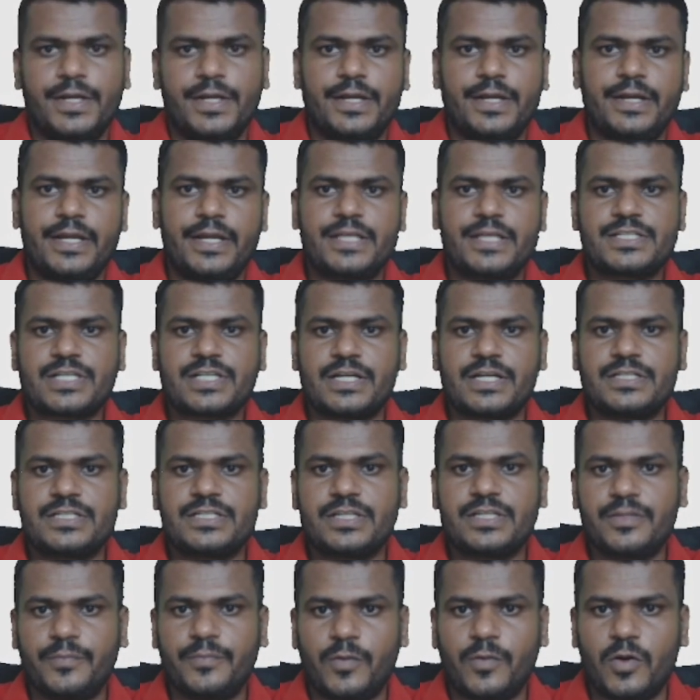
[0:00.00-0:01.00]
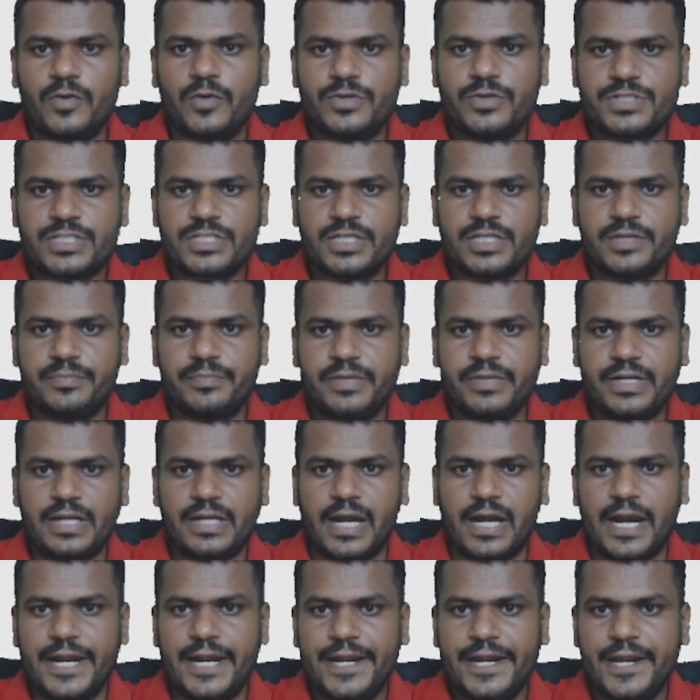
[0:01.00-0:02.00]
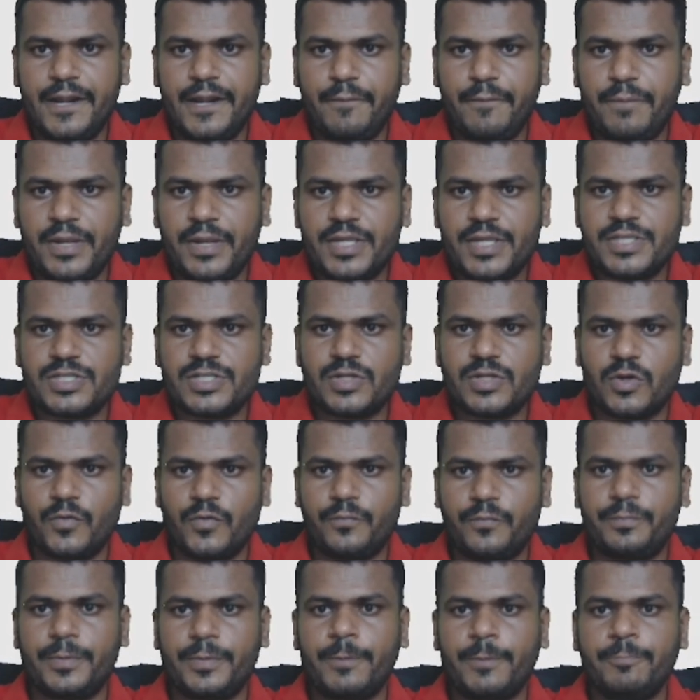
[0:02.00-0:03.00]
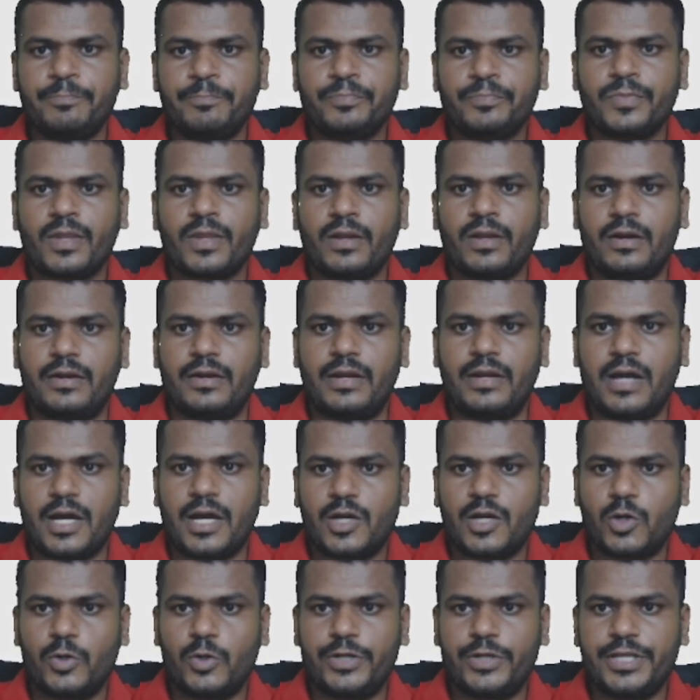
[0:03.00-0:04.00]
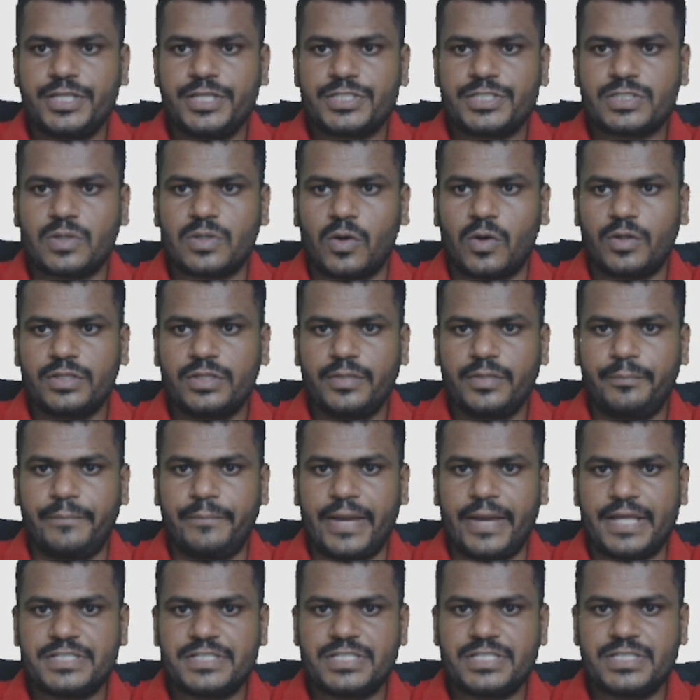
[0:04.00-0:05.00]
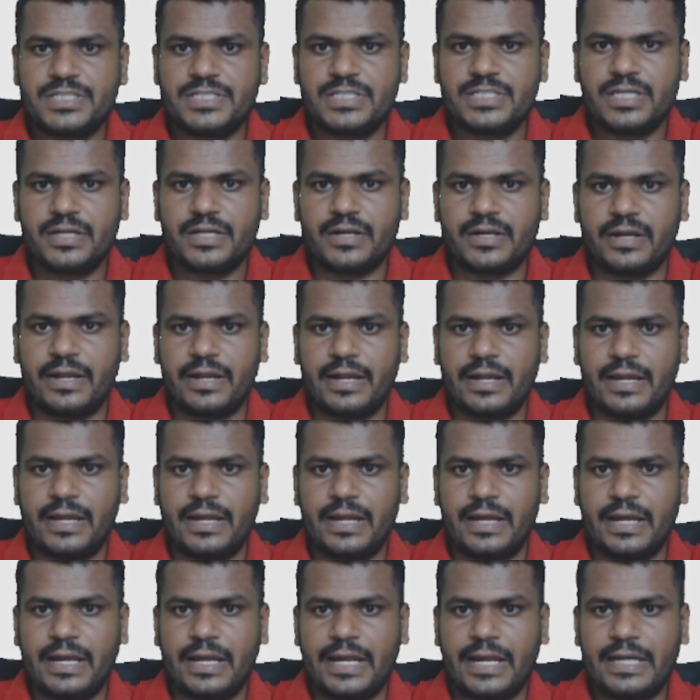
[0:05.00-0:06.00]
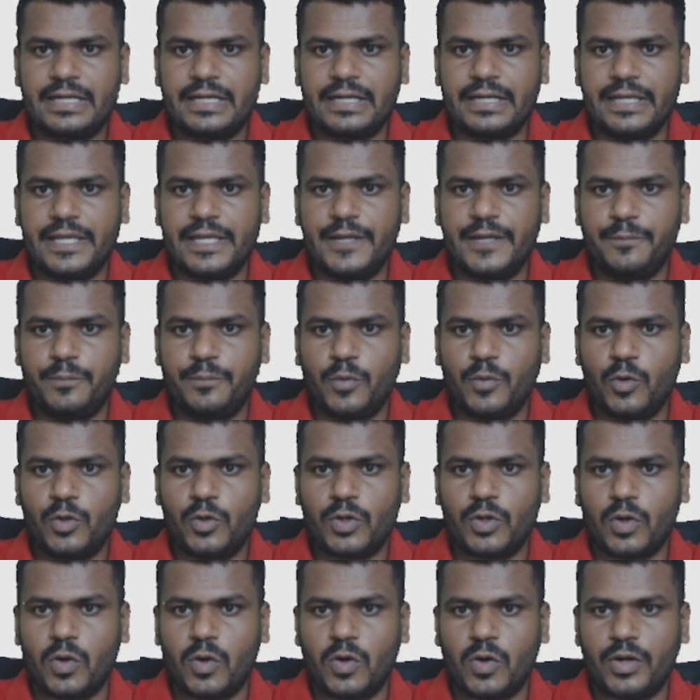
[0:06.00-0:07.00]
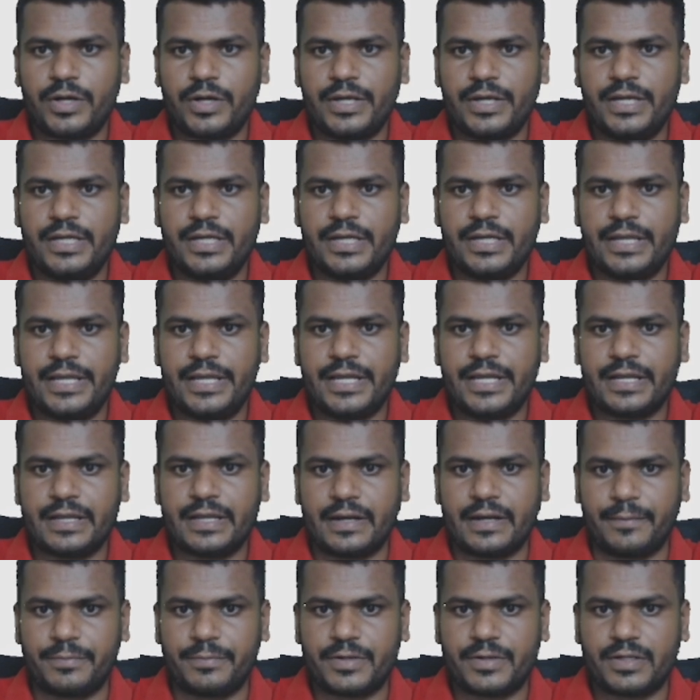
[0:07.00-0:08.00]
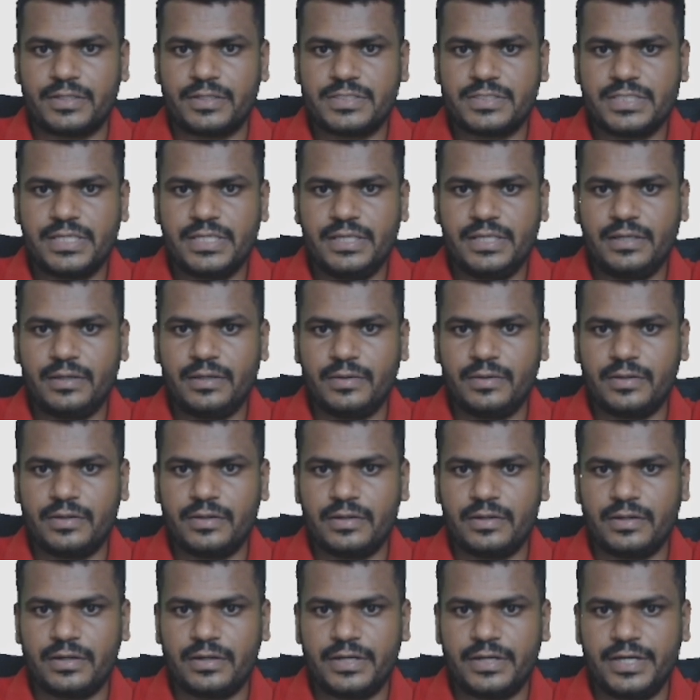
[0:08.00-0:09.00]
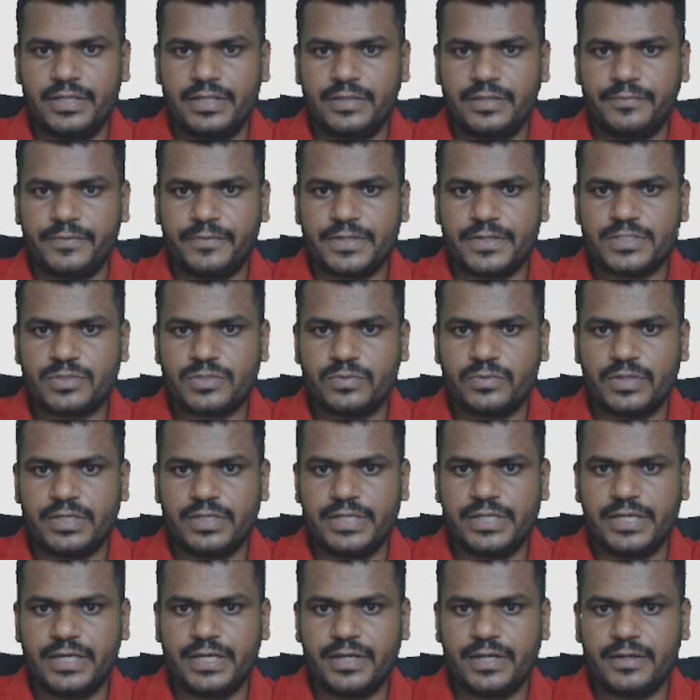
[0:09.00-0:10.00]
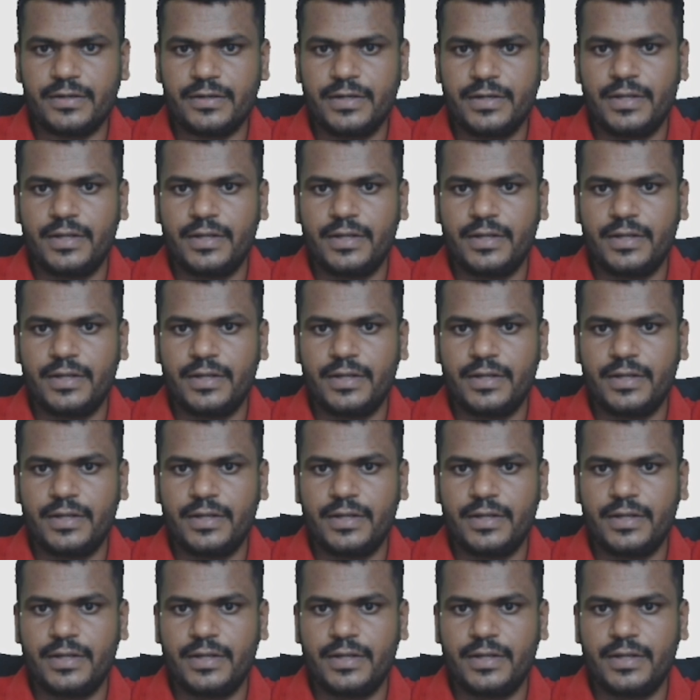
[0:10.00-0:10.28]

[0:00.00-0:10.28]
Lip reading: Next, consider the following statement. Identification of narcotics on the passenger at airport or in aircraft. See, read the first one here.